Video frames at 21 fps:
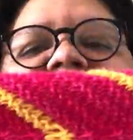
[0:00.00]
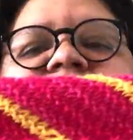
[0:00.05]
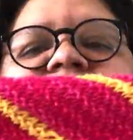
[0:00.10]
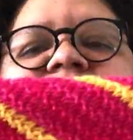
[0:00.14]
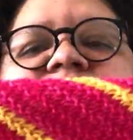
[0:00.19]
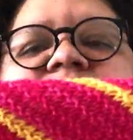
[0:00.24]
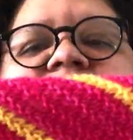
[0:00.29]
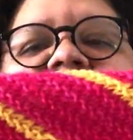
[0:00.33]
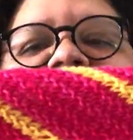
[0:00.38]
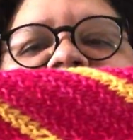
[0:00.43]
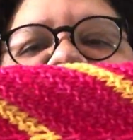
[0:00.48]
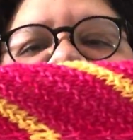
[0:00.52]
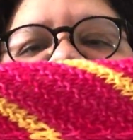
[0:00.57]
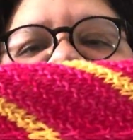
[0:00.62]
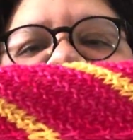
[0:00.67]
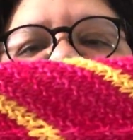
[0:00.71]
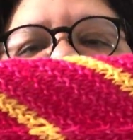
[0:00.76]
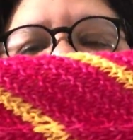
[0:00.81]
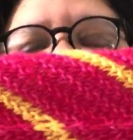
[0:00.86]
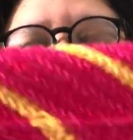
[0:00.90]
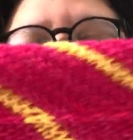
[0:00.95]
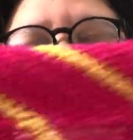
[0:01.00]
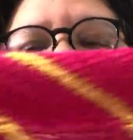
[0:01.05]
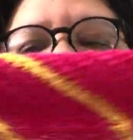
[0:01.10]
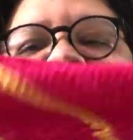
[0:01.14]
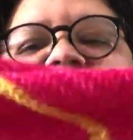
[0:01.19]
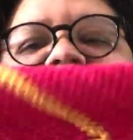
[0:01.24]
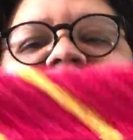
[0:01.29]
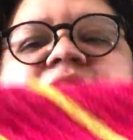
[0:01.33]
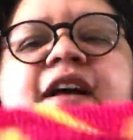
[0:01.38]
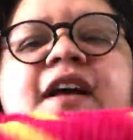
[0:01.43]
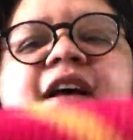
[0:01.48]
stockinette,
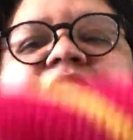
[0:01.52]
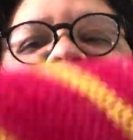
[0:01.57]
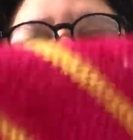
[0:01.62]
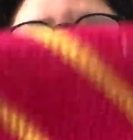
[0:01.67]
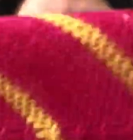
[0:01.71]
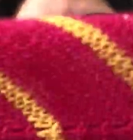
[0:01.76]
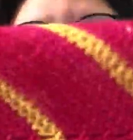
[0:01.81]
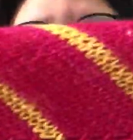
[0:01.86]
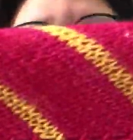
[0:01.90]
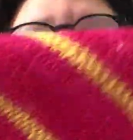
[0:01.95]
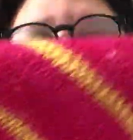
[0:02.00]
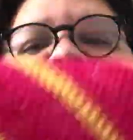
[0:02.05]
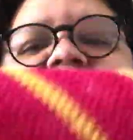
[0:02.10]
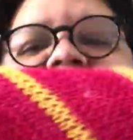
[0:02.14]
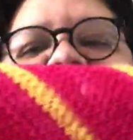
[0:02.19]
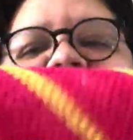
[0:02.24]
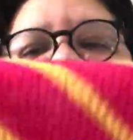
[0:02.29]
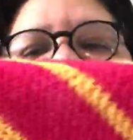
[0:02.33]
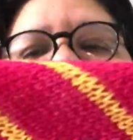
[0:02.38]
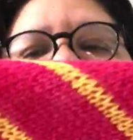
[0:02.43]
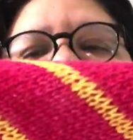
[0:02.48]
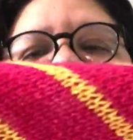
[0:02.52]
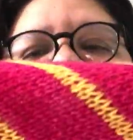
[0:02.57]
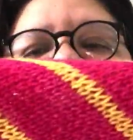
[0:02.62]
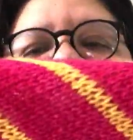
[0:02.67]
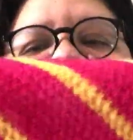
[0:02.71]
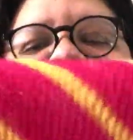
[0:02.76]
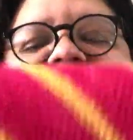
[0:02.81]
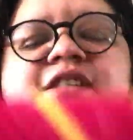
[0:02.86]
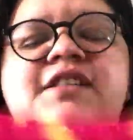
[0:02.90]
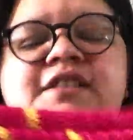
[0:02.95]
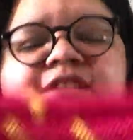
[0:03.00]
and then more garter
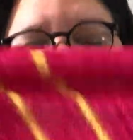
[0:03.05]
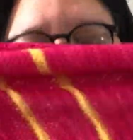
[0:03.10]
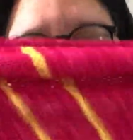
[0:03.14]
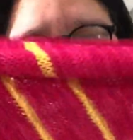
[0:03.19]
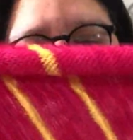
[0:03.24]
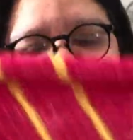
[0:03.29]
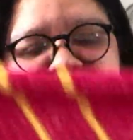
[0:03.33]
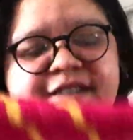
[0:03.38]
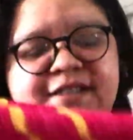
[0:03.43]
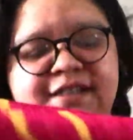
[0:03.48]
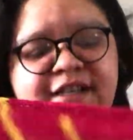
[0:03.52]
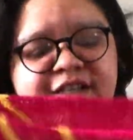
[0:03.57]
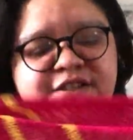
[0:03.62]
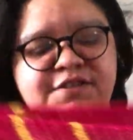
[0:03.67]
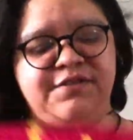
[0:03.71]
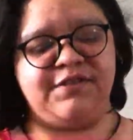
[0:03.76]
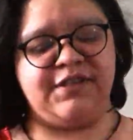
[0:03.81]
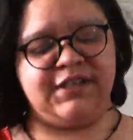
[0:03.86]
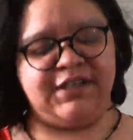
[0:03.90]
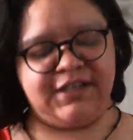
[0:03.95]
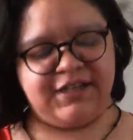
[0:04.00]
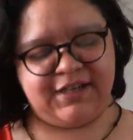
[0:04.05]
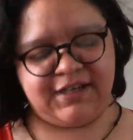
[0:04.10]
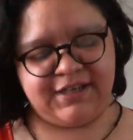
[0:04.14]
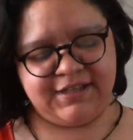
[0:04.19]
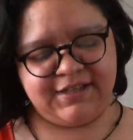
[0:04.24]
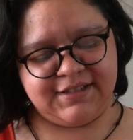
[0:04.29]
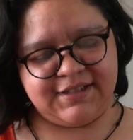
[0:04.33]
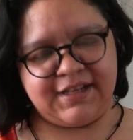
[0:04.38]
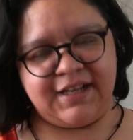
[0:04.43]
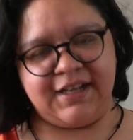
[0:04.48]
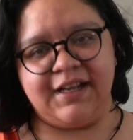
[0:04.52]
stitch. It's really
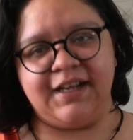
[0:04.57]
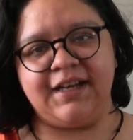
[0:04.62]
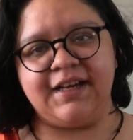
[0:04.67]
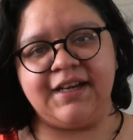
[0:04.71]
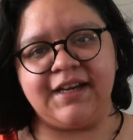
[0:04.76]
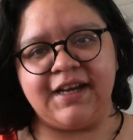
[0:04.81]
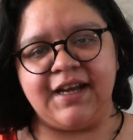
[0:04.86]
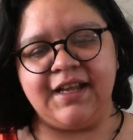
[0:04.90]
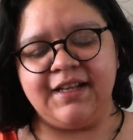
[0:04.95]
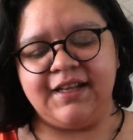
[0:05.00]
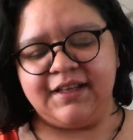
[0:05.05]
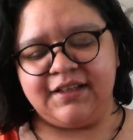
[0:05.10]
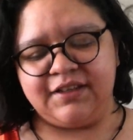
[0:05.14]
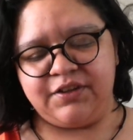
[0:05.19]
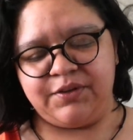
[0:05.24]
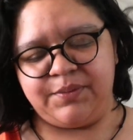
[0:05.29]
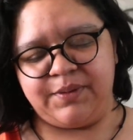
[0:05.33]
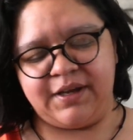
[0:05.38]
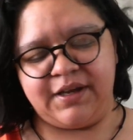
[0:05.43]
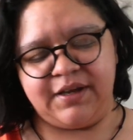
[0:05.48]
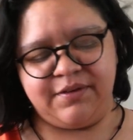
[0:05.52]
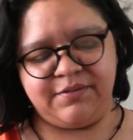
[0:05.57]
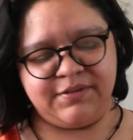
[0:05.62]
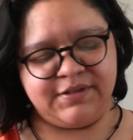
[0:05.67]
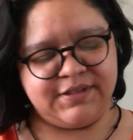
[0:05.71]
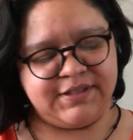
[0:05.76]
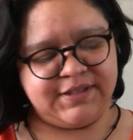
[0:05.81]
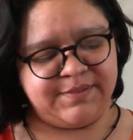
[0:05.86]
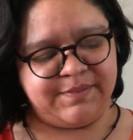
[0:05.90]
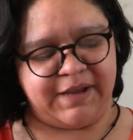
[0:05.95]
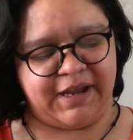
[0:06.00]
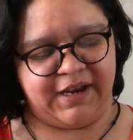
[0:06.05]
nice. I like the way it
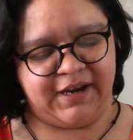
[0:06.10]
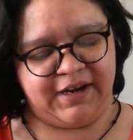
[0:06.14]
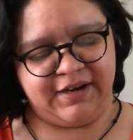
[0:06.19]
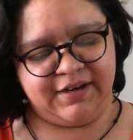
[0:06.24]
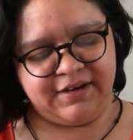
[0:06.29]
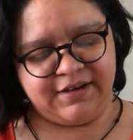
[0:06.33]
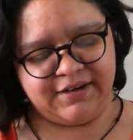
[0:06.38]
was made.